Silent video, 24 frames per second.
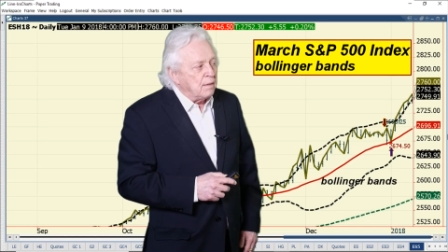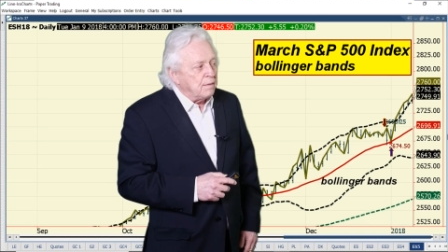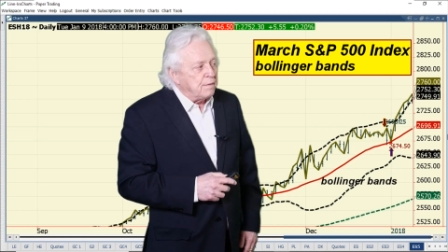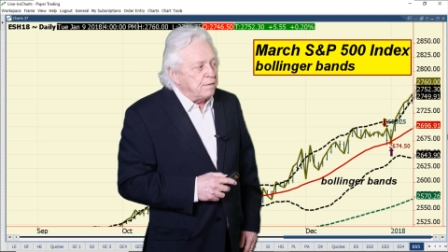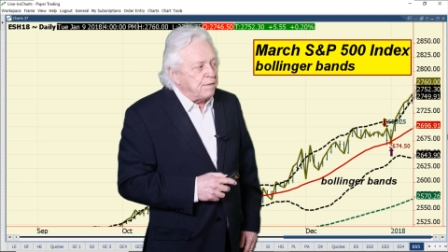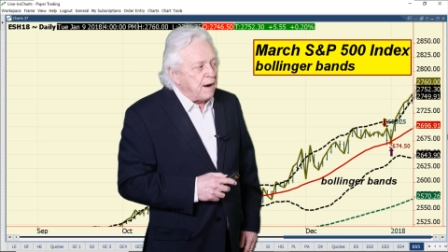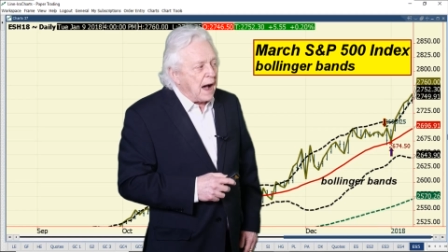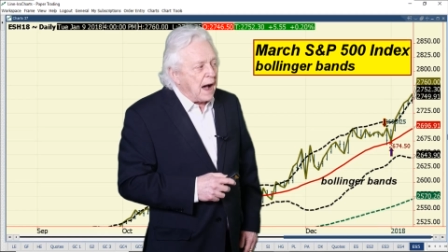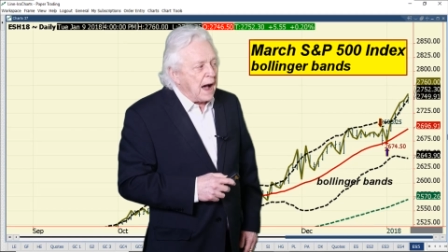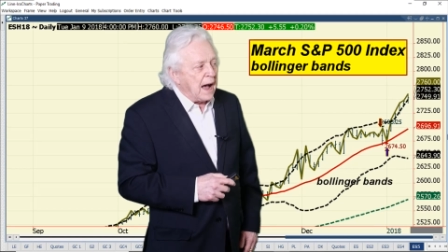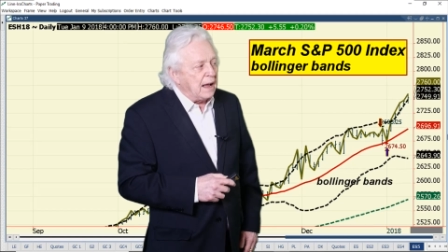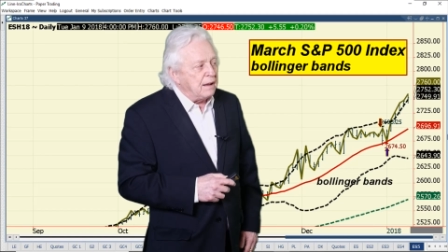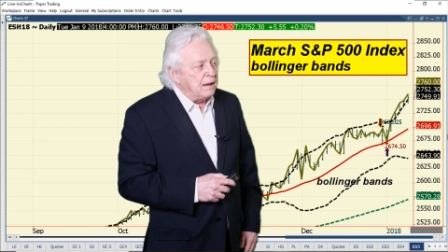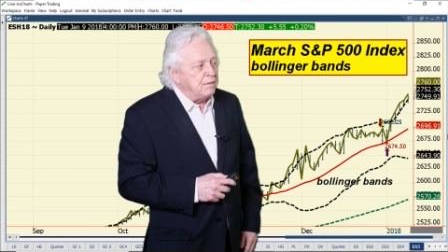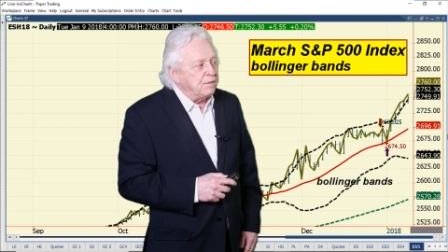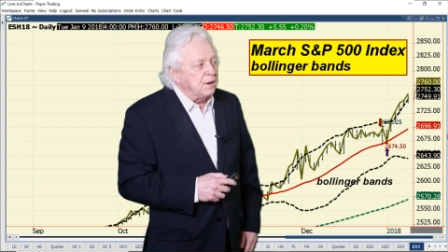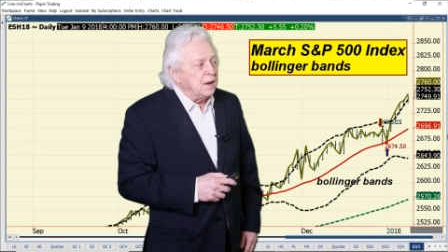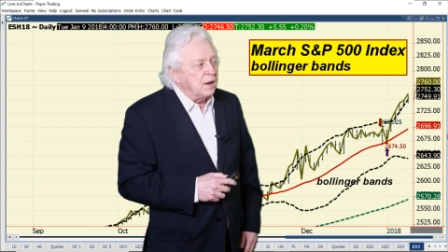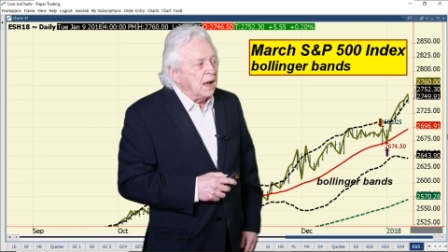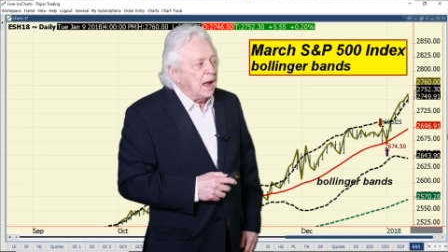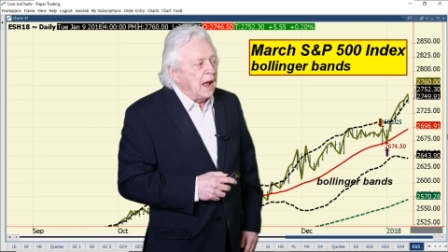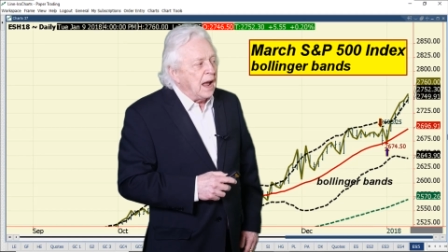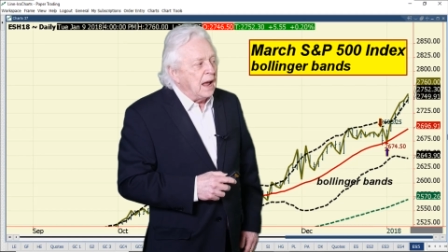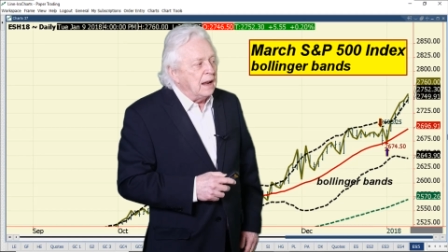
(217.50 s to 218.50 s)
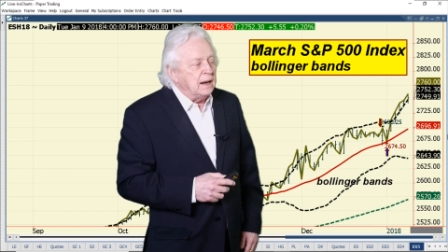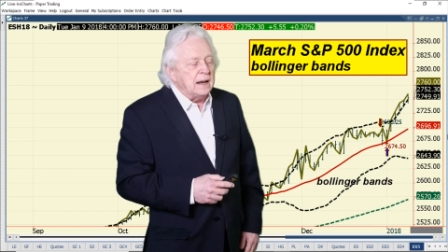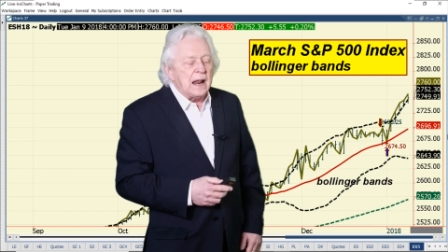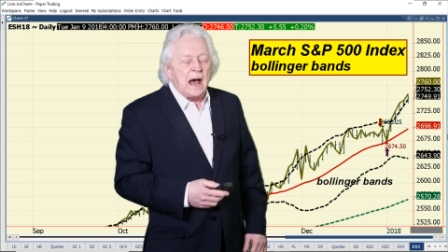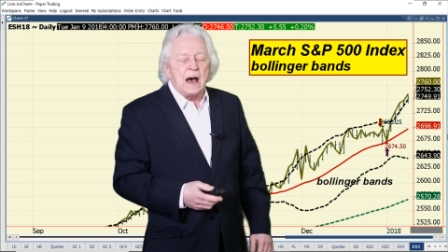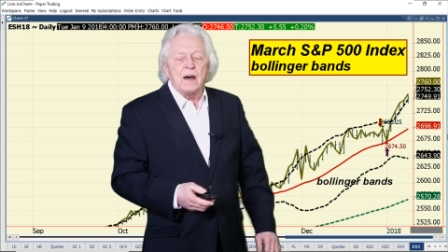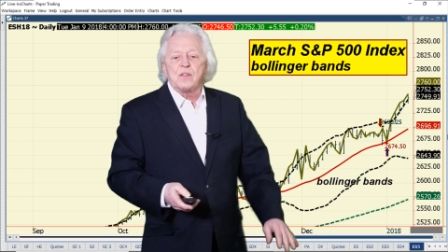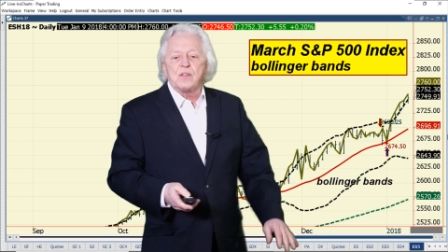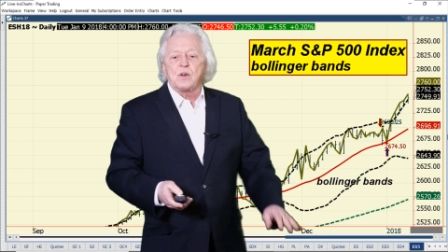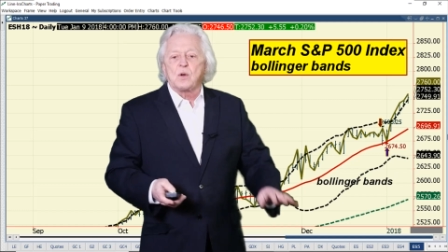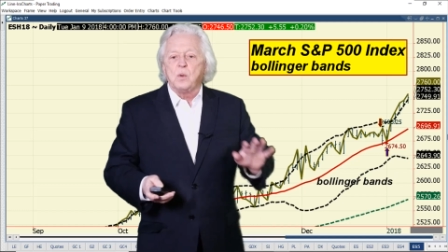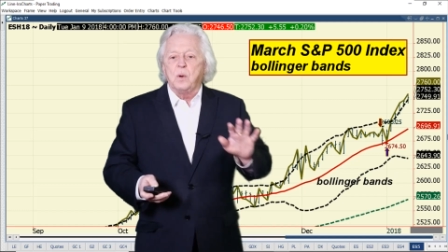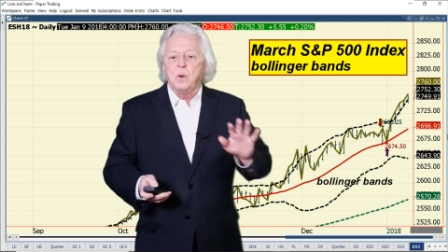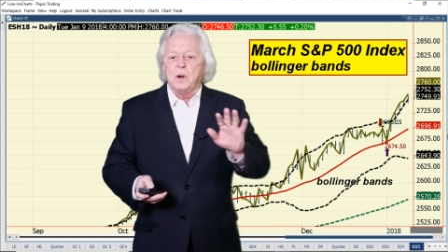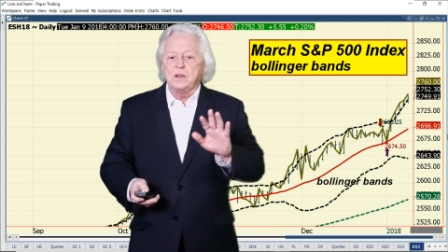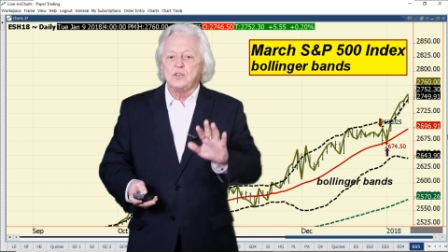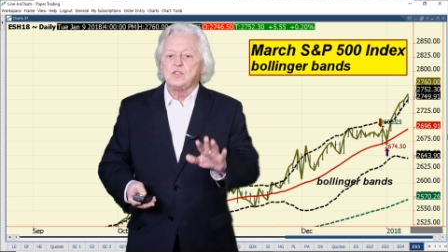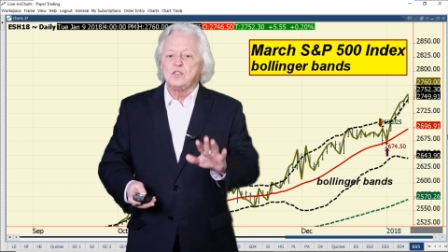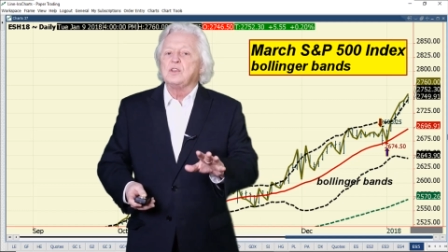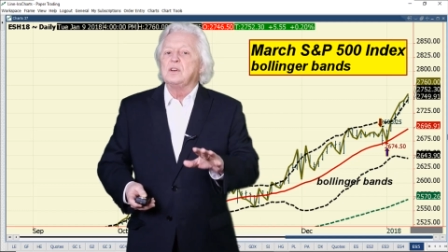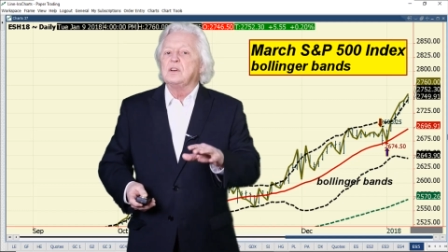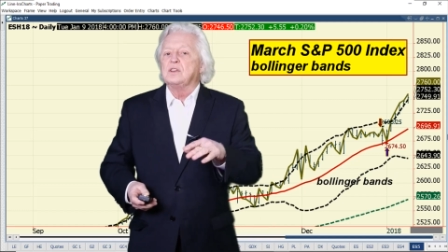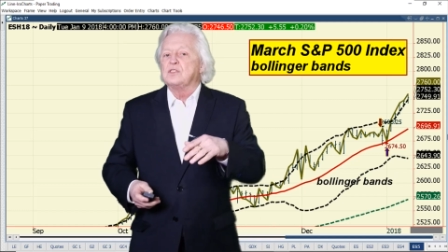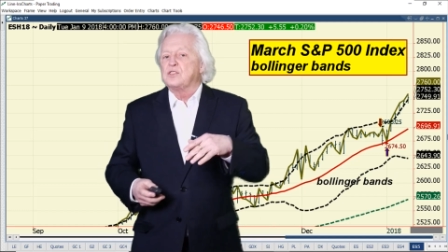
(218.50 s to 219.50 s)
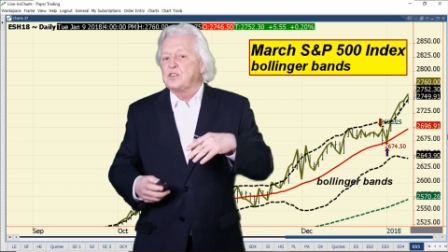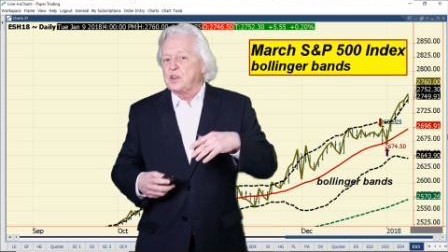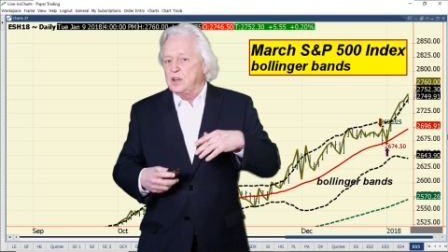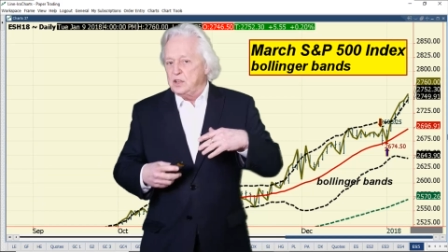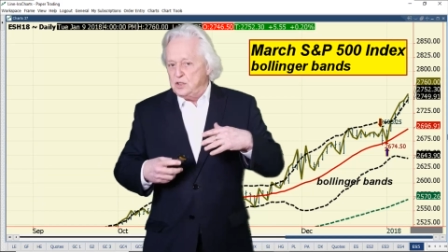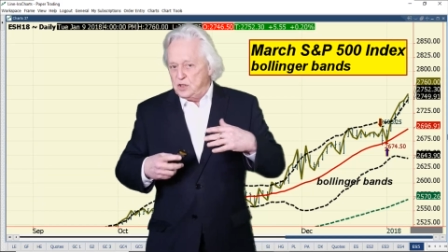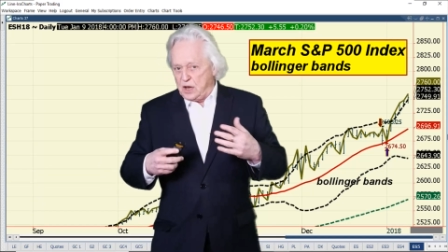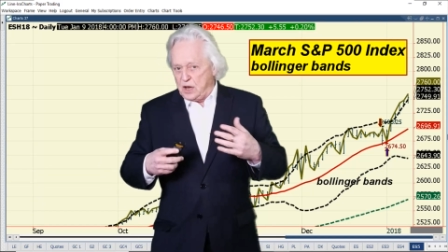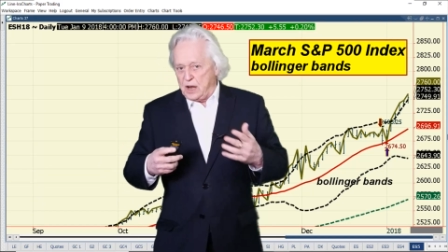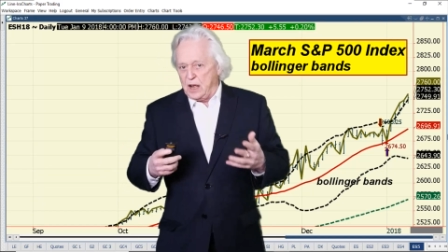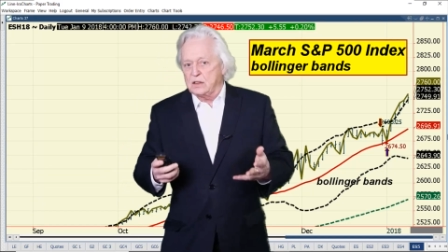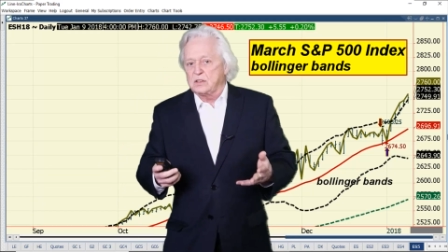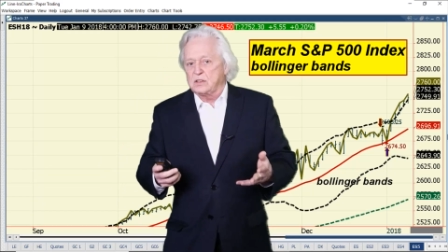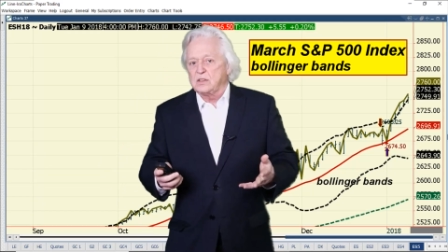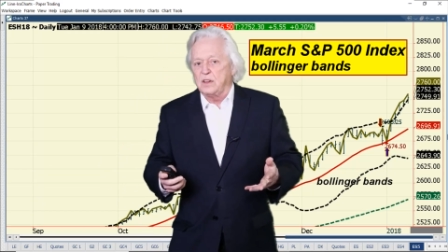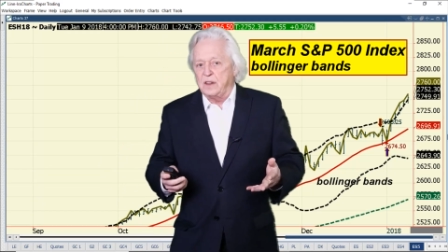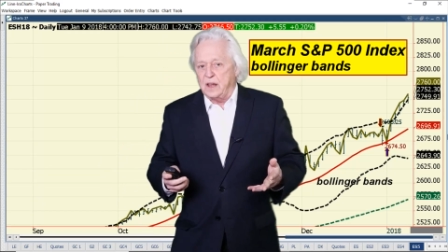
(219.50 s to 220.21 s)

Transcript: five, and now the question is can you get to